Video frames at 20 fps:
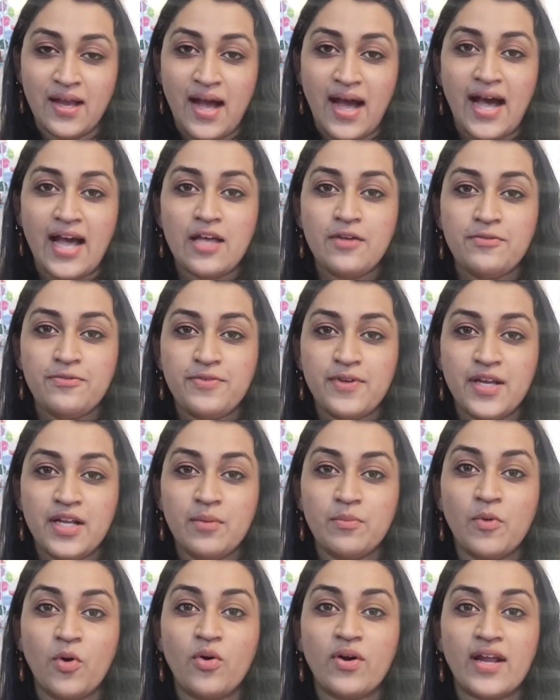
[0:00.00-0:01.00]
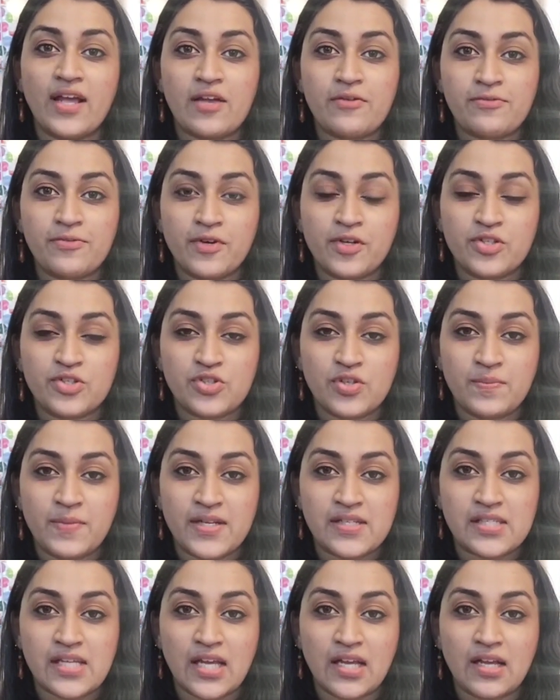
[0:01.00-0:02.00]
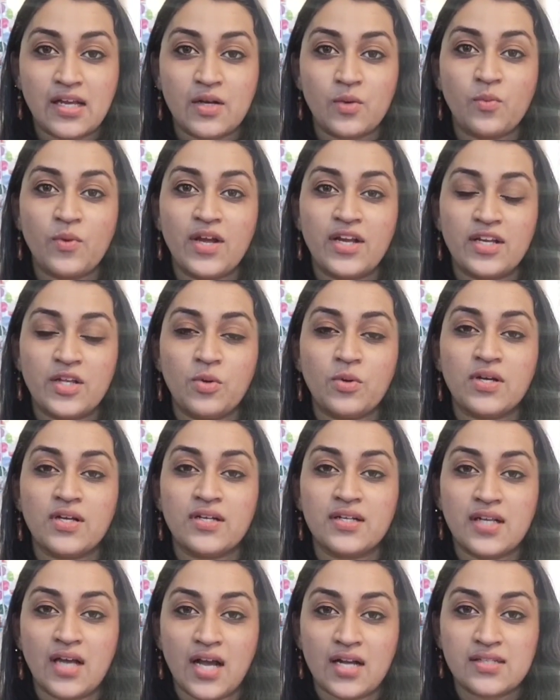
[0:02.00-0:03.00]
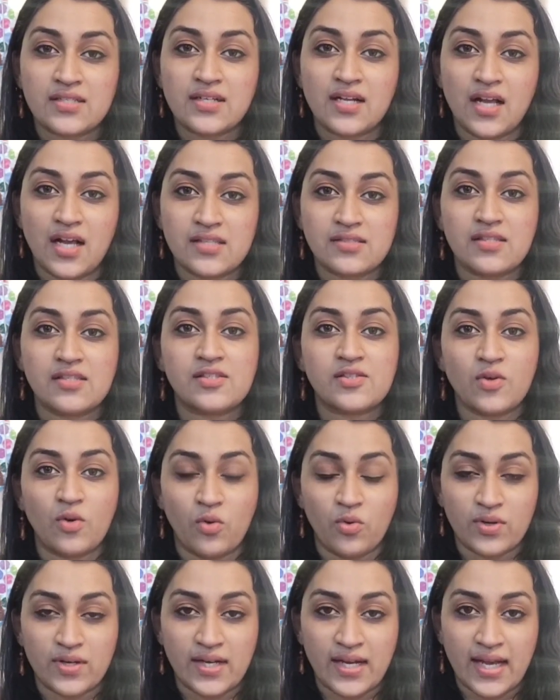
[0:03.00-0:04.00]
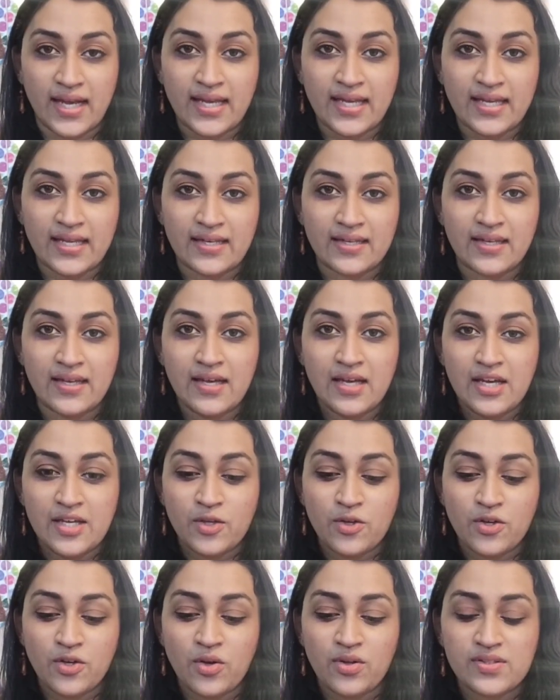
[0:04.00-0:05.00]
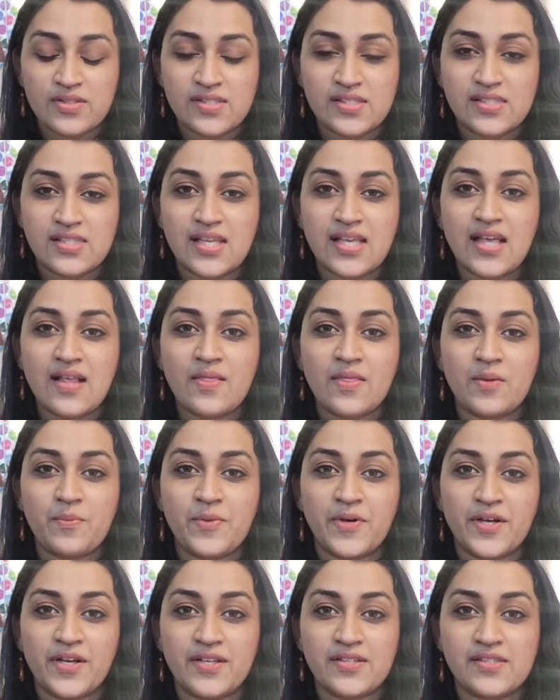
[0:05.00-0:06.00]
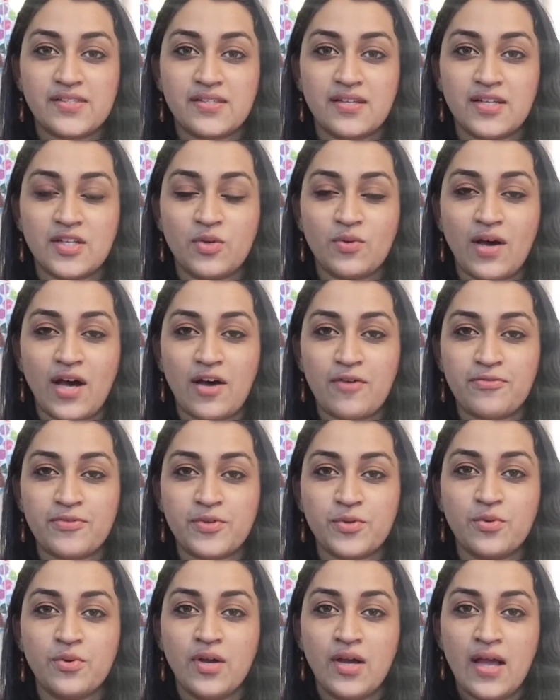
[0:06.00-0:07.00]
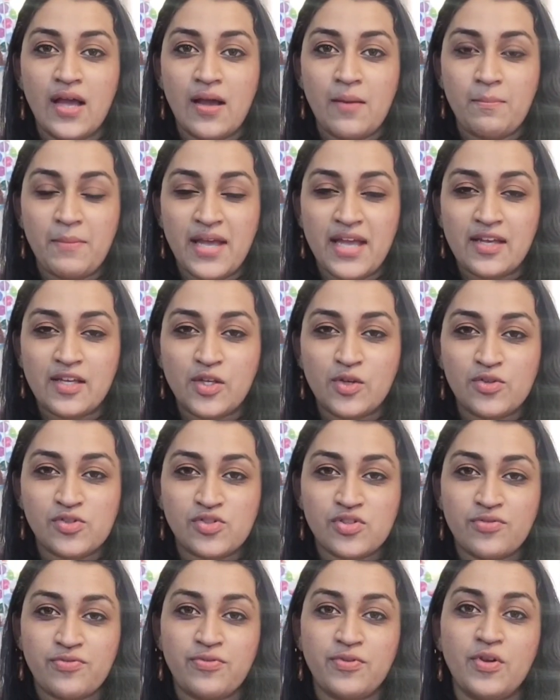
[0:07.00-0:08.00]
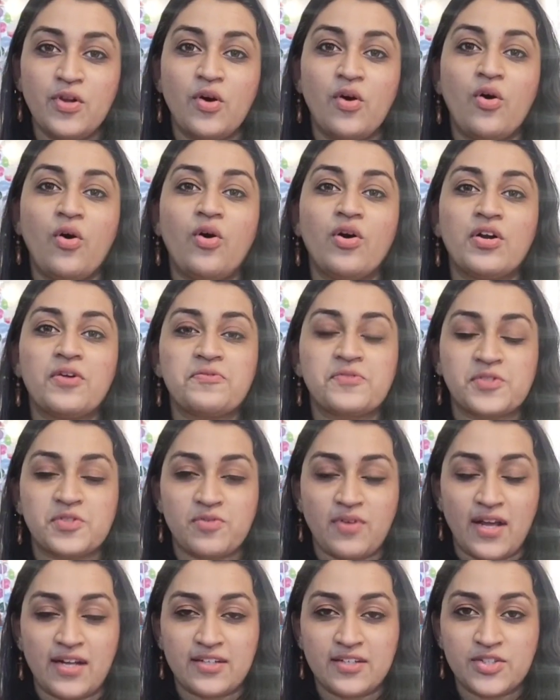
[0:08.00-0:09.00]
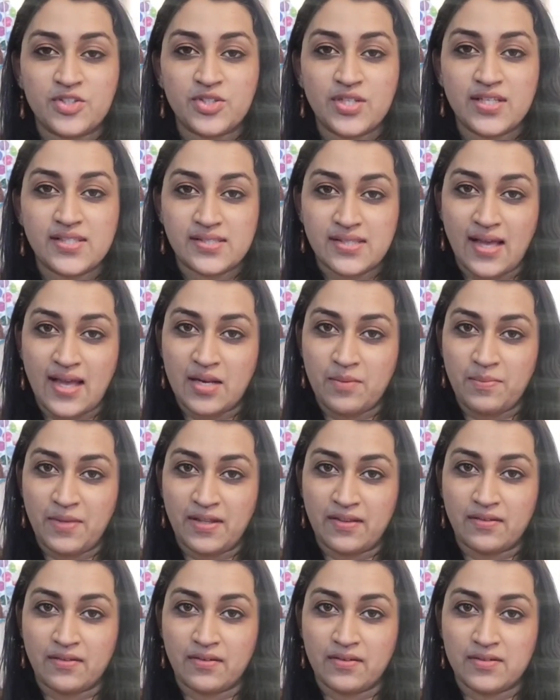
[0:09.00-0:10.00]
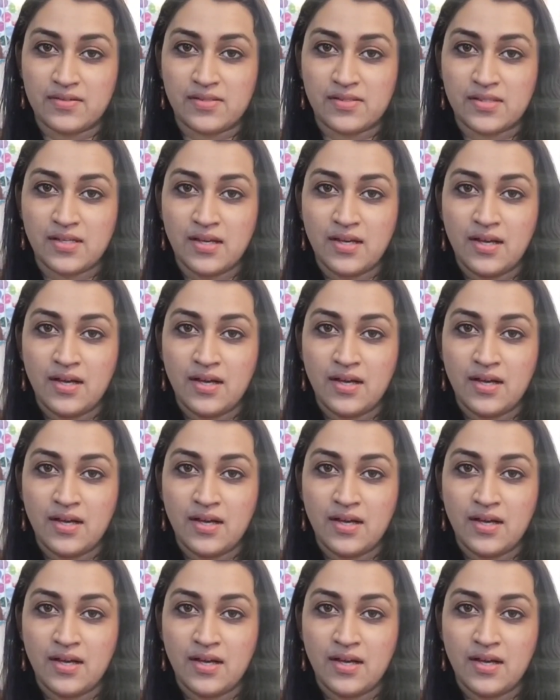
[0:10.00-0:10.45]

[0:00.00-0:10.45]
I feel more effort should be taken when you conduct classes online. You're not seeing the person. You have to make use of a lot of strategies and methods.